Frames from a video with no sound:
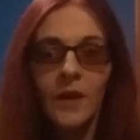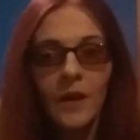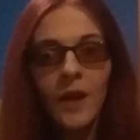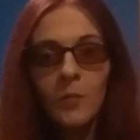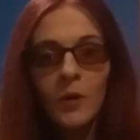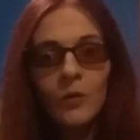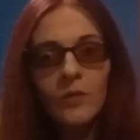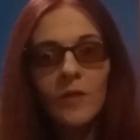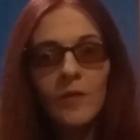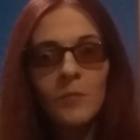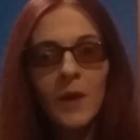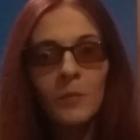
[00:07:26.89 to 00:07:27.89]
And I'm an
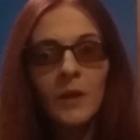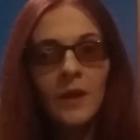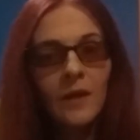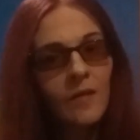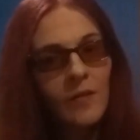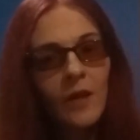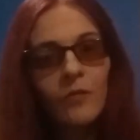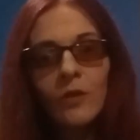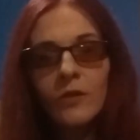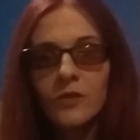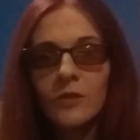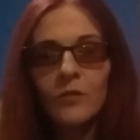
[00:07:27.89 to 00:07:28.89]
autism mammy because I've
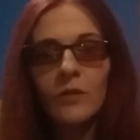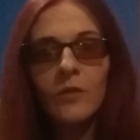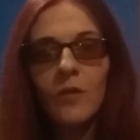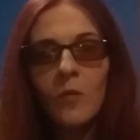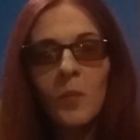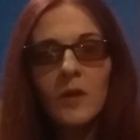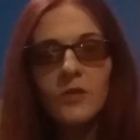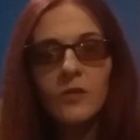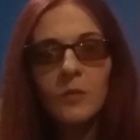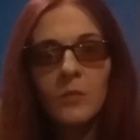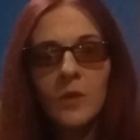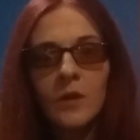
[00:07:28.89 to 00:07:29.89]
got children on the
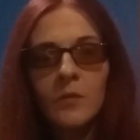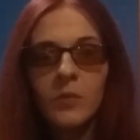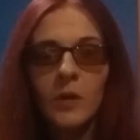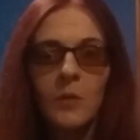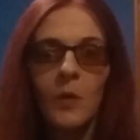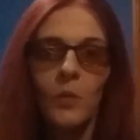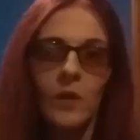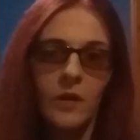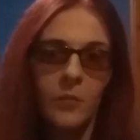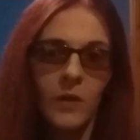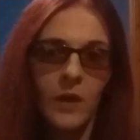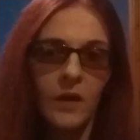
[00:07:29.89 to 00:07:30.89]
spectrum. But I'm not
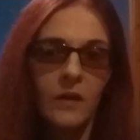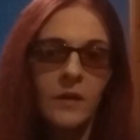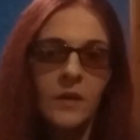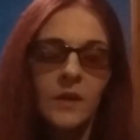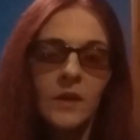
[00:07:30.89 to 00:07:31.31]
welcome there.